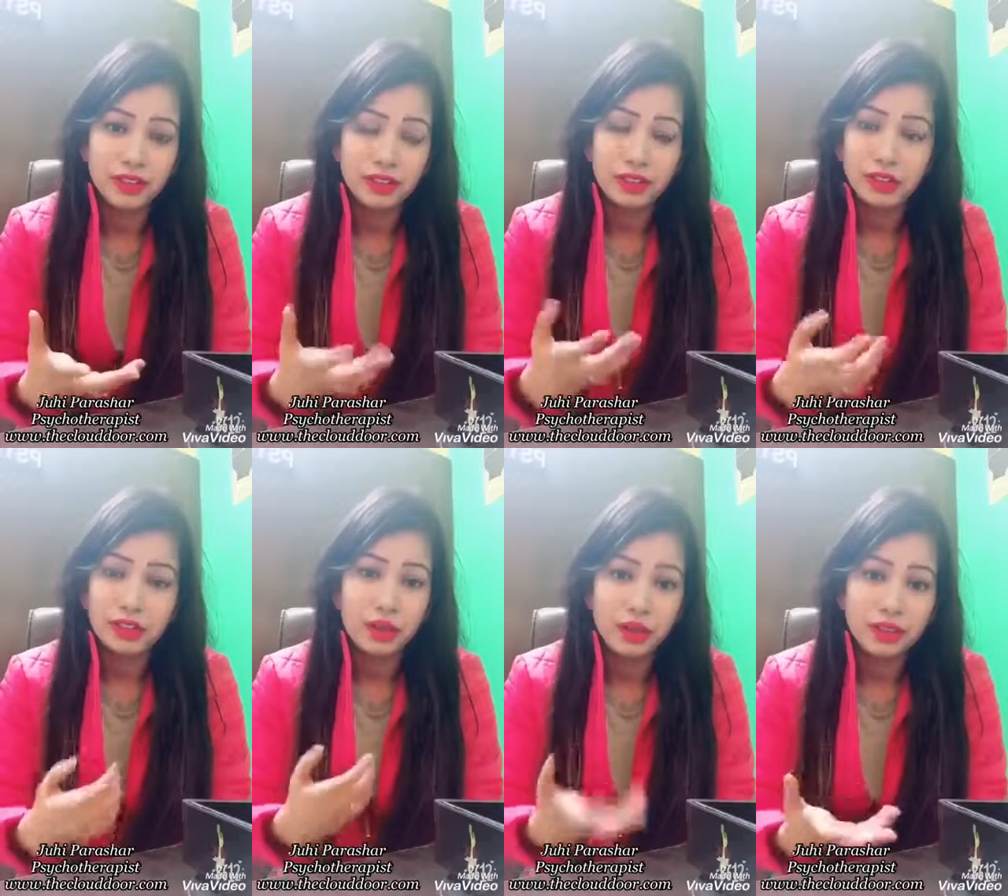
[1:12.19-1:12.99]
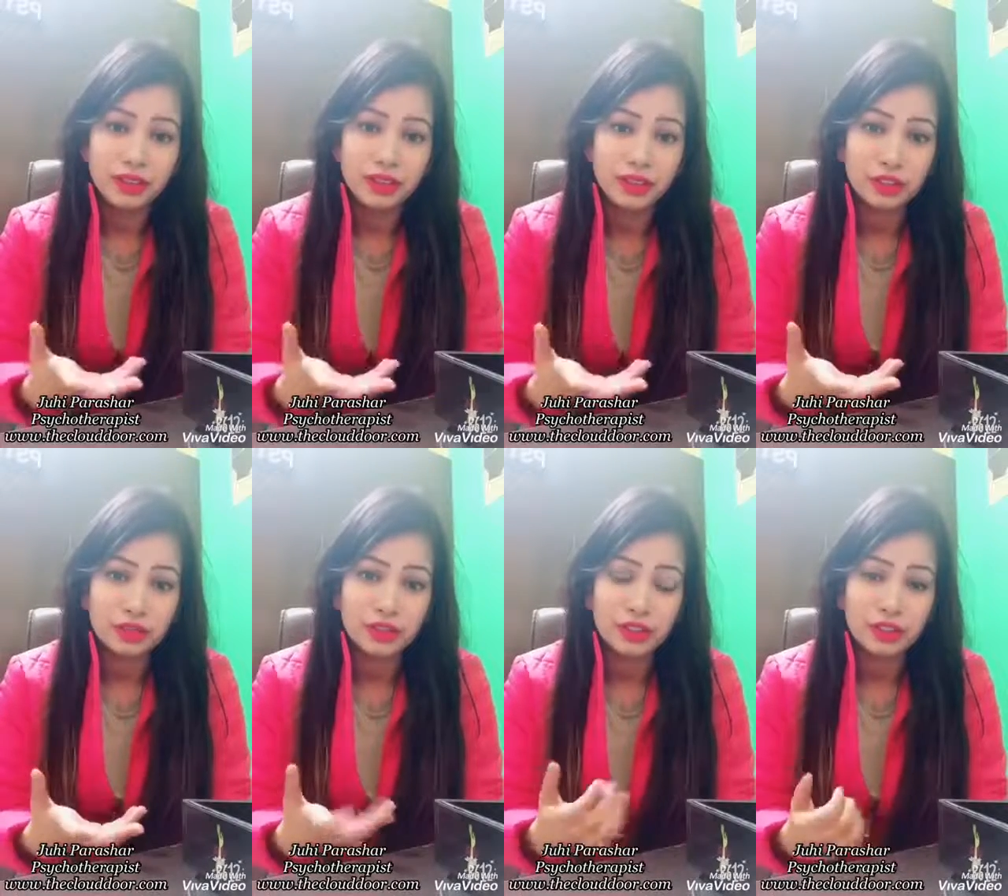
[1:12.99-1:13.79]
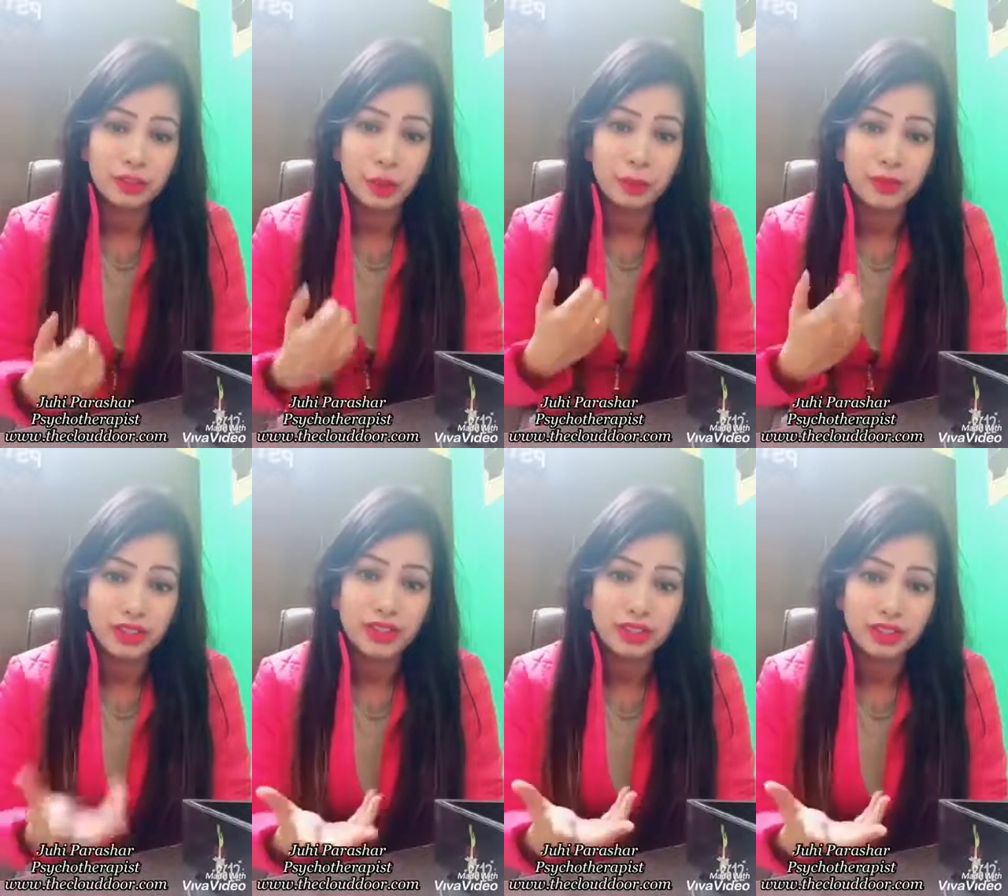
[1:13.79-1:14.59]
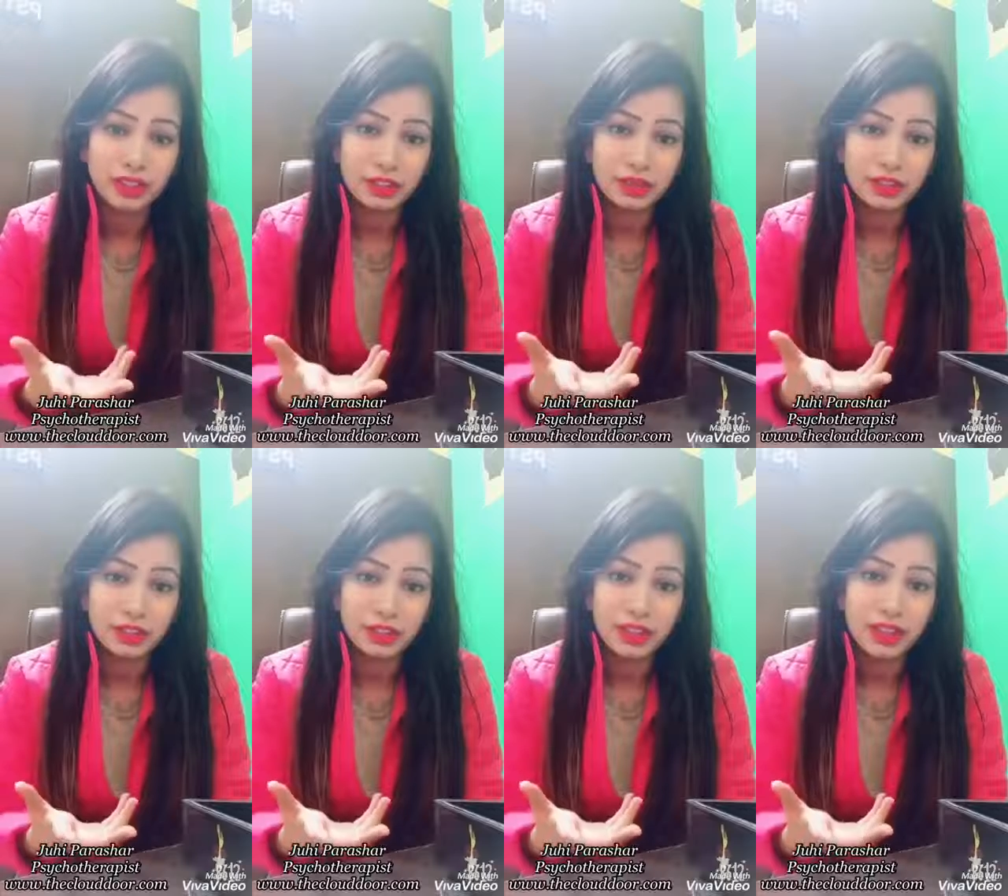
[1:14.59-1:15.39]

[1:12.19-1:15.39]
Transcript: to the thought that you fear, to the object that you fear.